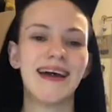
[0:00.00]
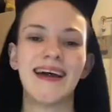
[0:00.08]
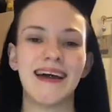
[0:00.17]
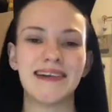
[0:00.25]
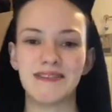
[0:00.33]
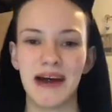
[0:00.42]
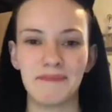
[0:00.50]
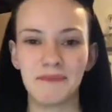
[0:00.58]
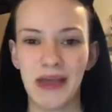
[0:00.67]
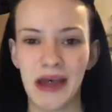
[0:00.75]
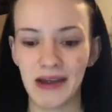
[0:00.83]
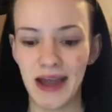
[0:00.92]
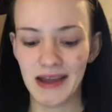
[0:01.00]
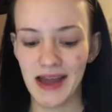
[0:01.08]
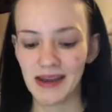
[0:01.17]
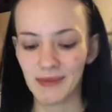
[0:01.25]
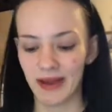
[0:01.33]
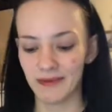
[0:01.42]
It's fine. Okay,
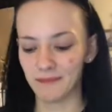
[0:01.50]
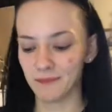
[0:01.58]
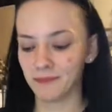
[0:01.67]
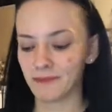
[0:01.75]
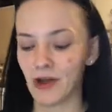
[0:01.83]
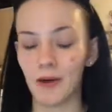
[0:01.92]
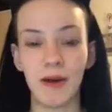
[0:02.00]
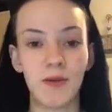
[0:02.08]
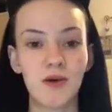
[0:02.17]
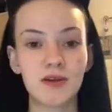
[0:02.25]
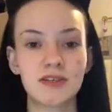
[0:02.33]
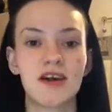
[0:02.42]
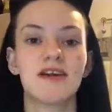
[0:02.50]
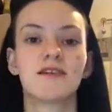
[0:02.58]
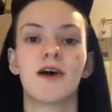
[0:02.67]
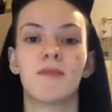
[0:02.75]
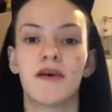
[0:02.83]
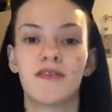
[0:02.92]
anyway, got my water,
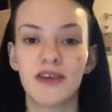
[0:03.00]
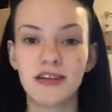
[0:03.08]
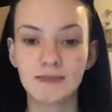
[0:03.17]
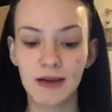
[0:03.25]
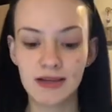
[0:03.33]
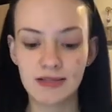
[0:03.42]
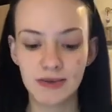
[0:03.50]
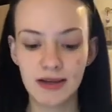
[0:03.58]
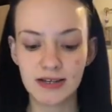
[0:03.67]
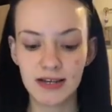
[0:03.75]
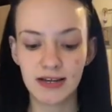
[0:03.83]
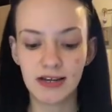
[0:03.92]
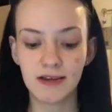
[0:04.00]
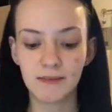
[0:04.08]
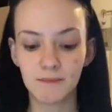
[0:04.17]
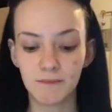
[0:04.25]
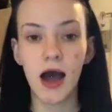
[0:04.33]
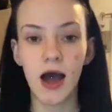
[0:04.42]
got my face paints ready.
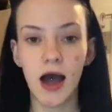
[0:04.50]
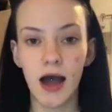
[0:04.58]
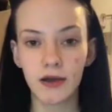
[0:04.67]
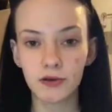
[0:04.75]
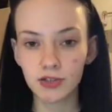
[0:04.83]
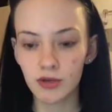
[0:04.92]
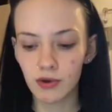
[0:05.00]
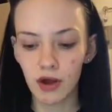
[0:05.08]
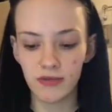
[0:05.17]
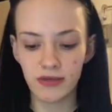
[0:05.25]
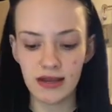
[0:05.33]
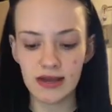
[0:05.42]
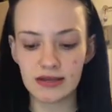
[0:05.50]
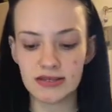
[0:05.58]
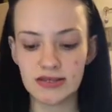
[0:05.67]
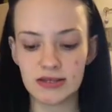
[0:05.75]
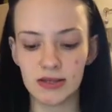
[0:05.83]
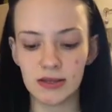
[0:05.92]
I also got
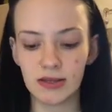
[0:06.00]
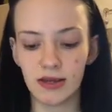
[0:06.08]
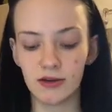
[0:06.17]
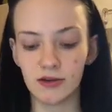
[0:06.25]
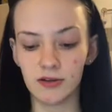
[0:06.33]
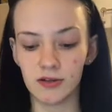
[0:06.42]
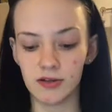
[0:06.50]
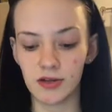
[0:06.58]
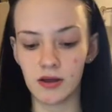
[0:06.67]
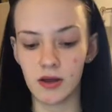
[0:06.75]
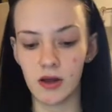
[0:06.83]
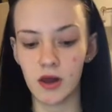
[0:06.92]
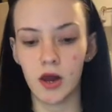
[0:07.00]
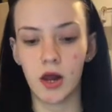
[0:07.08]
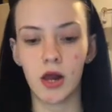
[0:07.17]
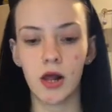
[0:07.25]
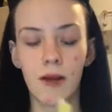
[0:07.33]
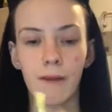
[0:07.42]
these little
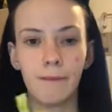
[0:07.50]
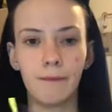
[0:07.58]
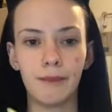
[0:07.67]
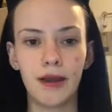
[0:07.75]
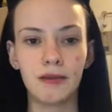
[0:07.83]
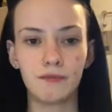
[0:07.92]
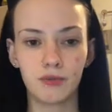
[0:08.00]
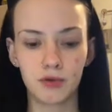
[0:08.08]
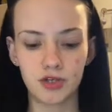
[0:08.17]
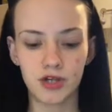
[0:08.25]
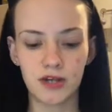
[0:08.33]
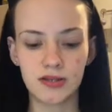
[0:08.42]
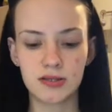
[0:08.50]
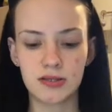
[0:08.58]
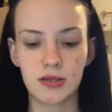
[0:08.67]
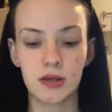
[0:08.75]
paint brushes.